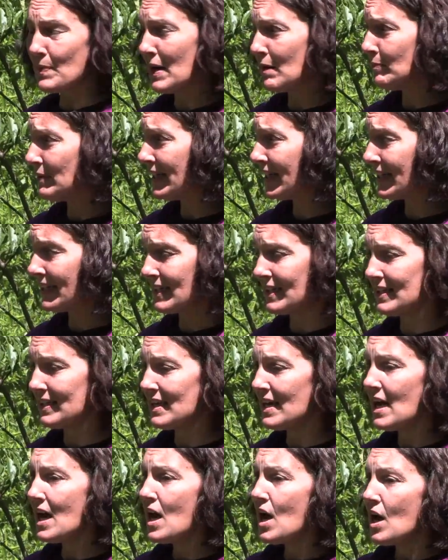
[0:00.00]
public,
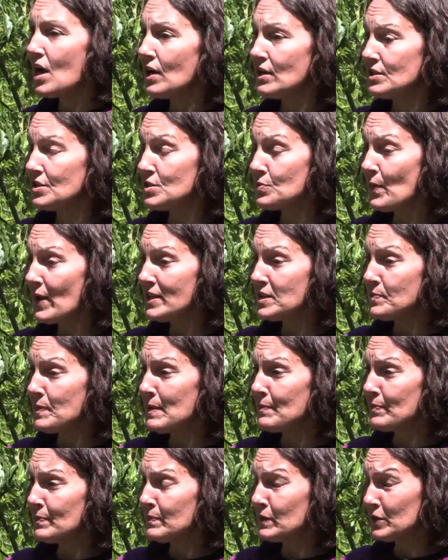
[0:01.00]
and just wanted
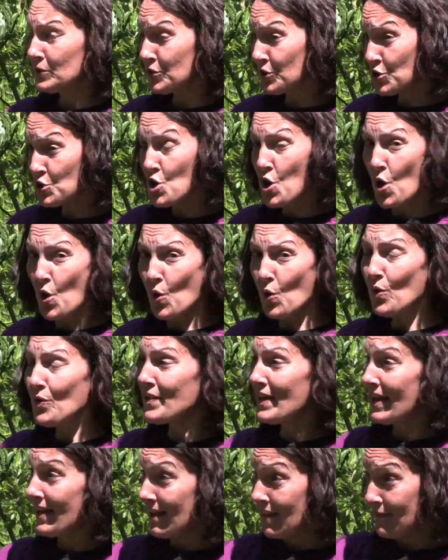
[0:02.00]
people to know
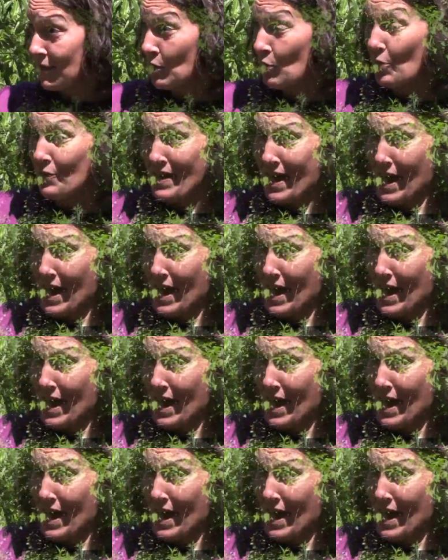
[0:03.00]
that if you go